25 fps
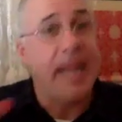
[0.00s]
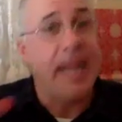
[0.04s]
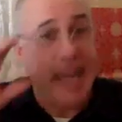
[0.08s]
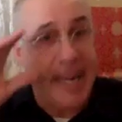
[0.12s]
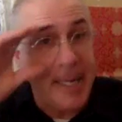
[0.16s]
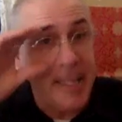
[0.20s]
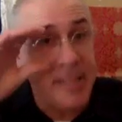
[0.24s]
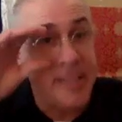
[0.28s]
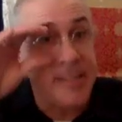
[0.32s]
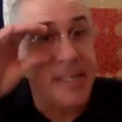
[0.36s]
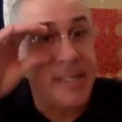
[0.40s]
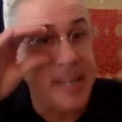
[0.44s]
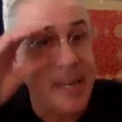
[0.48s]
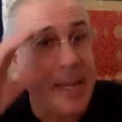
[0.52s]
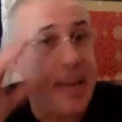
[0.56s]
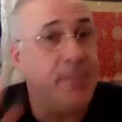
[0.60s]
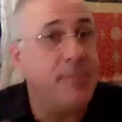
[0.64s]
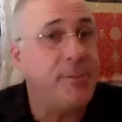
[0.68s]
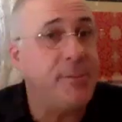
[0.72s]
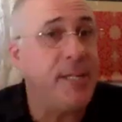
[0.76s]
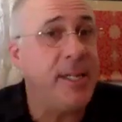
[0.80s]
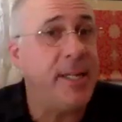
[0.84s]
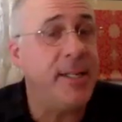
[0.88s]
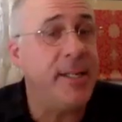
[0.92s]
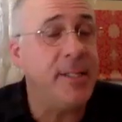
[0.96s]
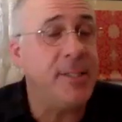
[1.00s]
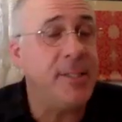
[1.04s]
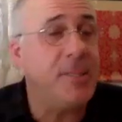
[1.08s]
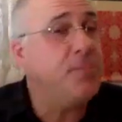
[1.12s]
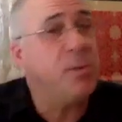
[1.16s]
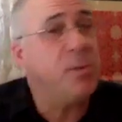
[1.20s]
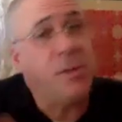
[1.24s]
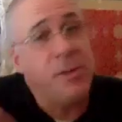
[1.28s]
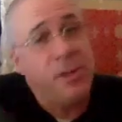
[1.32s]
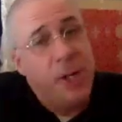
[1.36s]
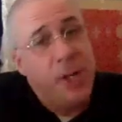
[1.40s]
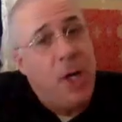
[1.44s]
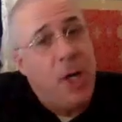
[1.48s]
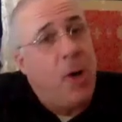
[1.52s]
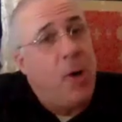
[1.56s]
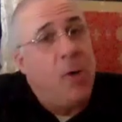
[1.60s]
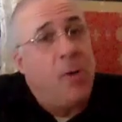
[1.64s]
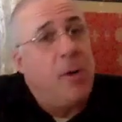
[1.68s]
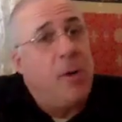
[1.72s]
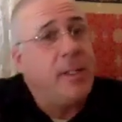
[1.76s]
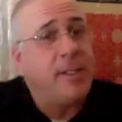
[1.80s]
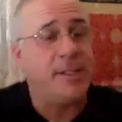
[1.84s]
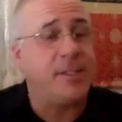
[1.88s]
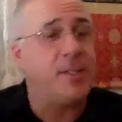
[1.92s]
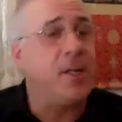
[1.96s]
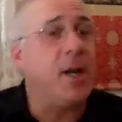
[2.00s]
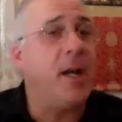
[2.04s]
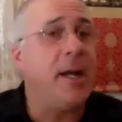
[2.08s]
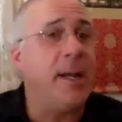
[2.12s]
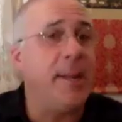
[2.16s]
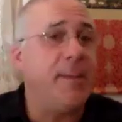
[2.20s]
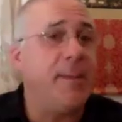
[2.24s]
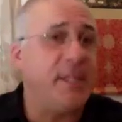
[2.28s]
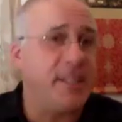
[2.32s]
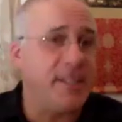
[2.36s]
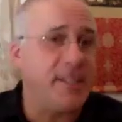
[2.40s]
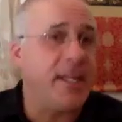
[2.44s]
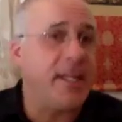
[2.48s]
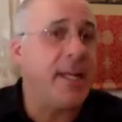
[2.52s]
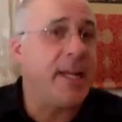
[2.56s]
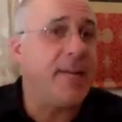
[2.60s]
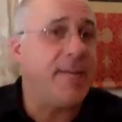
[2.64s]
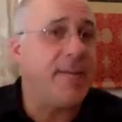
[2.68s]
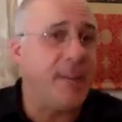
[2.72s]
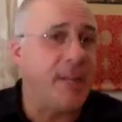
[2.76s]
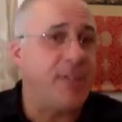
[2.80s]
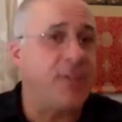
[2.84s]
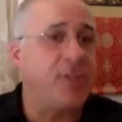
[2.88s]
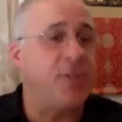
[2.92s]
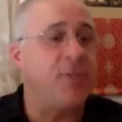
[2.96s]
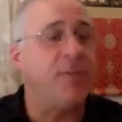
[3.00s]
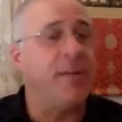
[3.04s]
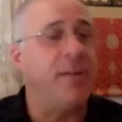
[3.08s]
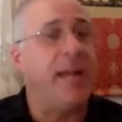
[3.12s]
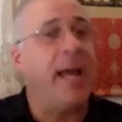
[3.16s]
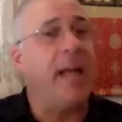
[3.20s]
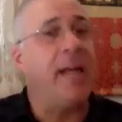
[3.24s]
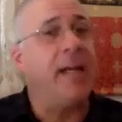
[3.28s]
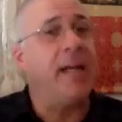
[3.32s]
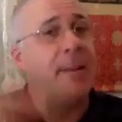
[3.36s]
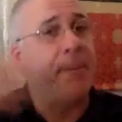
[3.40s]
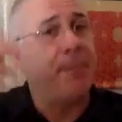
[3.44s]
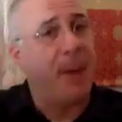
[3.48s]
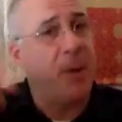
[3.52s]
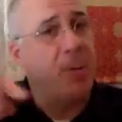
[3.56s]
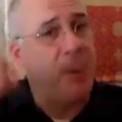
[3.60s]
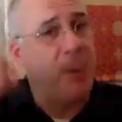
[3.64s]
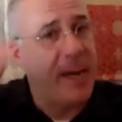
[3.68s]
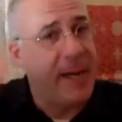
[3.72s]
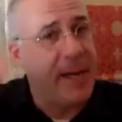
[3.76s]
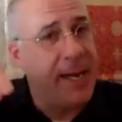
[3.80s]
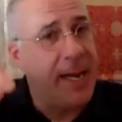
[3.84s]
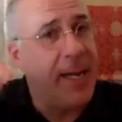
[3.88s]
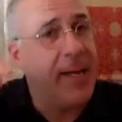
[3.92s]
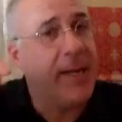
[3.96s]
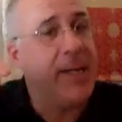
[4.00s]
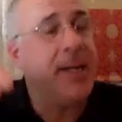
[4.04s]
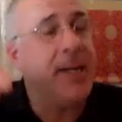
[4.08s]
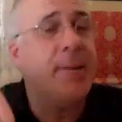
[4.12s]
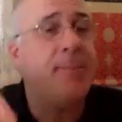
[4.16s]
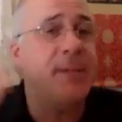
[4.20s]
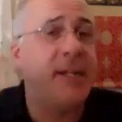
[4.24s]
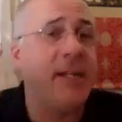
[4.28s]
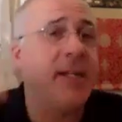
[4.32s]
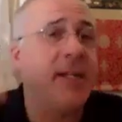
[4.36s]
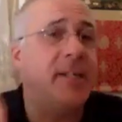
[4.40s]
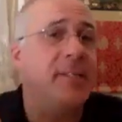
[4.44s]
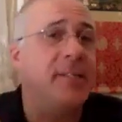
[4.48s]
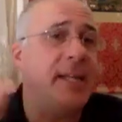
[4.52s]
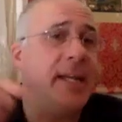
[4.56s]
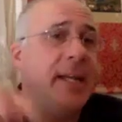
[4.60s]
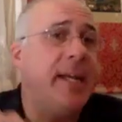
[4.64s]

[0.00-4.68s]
Is it emptiness? Well, no, it's not. It's a conventional reality, but we get at emptiness